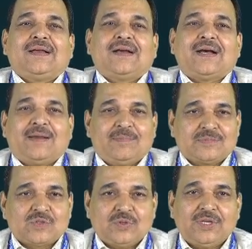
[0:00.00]
I am
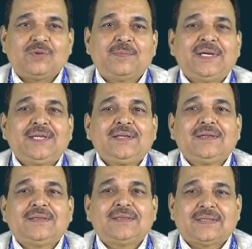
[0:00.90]
Sunil Kumar,
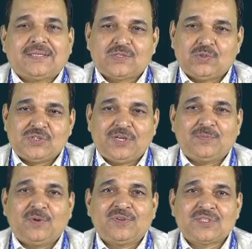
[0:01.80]
Associate
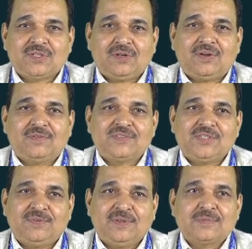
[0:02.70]
Professor of
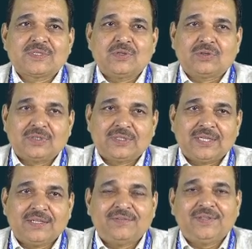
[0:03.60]
GVM's Dr.
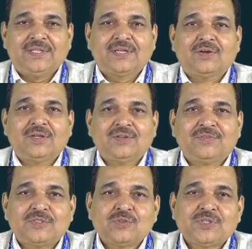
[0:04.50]
Dada Vaidya College of
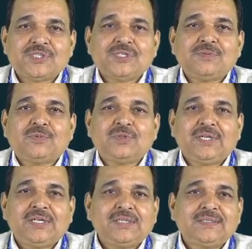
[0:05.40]
Education,
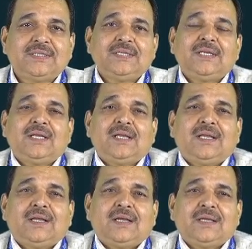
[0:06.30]
Ponda.
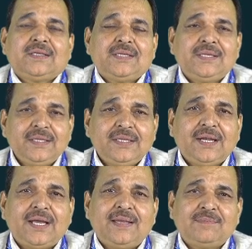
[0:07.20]
Here
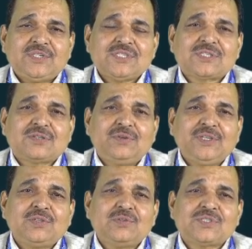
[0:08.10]
I am just going
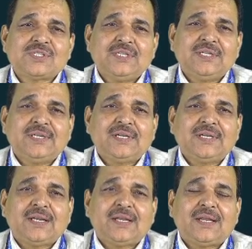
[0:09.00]
to share
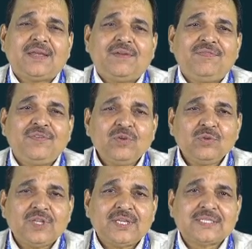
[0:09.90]
a few
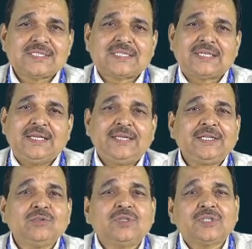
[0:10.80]
things related
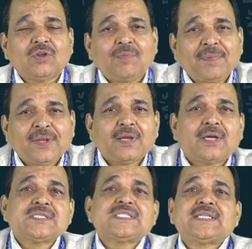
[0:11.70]
to the topic
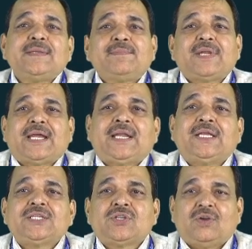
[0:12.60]
concept and
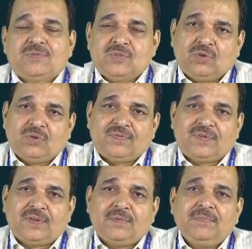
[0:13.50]
nature of geography.
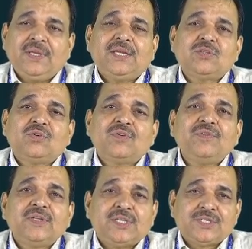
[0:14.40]
Being a geography
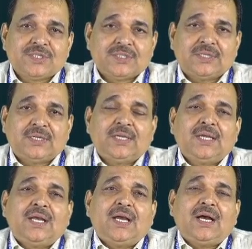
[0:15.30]
teacher,
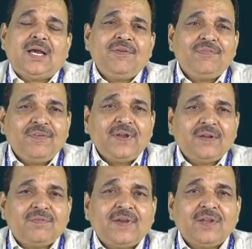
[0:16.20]
I felt
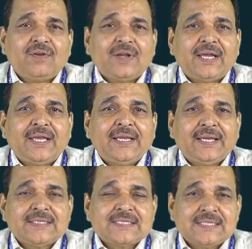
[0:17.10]
why not I
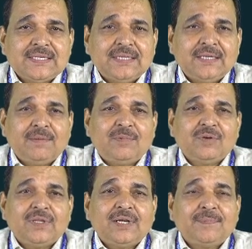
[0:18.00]
can share about
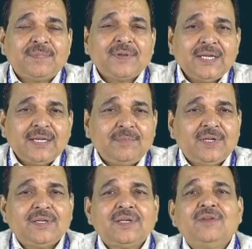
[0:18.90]
the
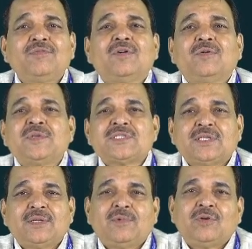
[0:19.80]
preliminary information
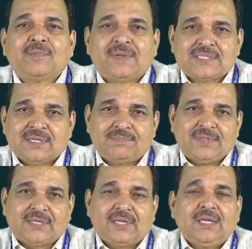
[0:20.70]
about my
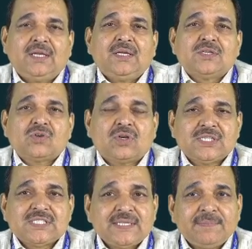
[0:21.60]
subject. So
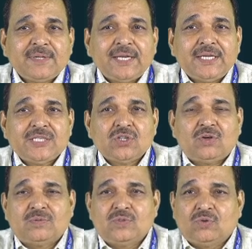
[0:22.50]
concept and nature
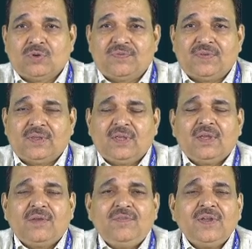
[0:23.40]
of geography.
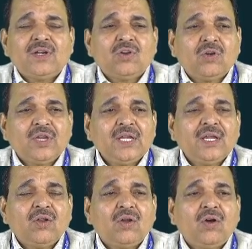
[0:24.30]
We are talking a
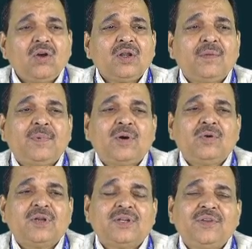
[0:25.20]
lot about
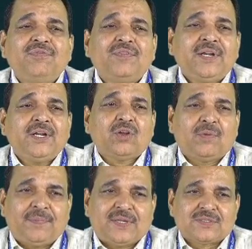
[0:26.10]
different
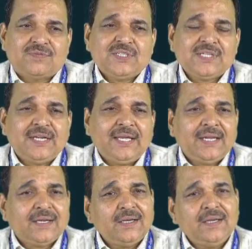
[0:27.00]
topics which are
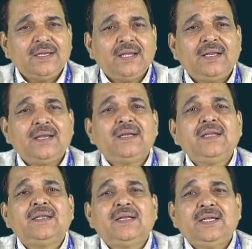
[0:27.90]
directly and indirectly
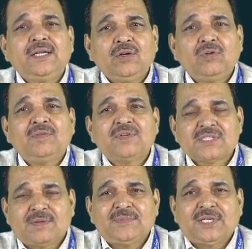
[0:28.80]
related to our
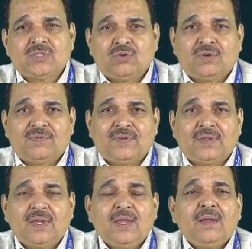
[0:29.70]
subject geography.
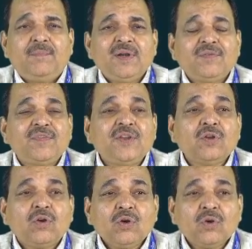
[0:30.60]
But we
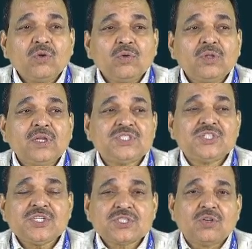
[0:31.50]
don't know the
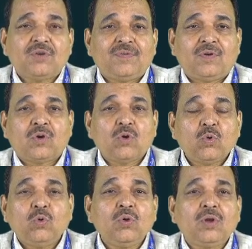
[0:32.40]
gist of our
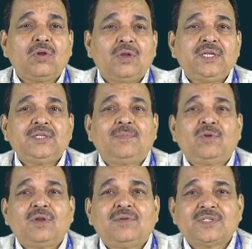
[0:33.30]
core knowledge
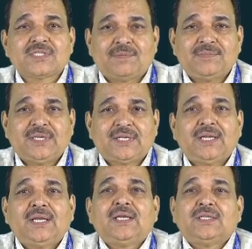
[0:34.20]
about our subject
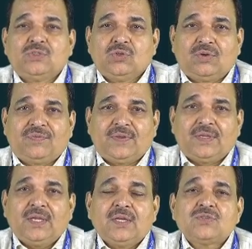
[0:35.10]
geography.
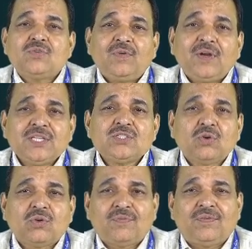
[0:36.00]
So what is
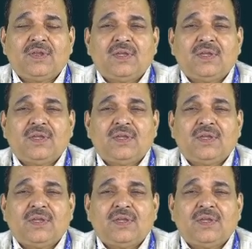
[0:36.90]
geography?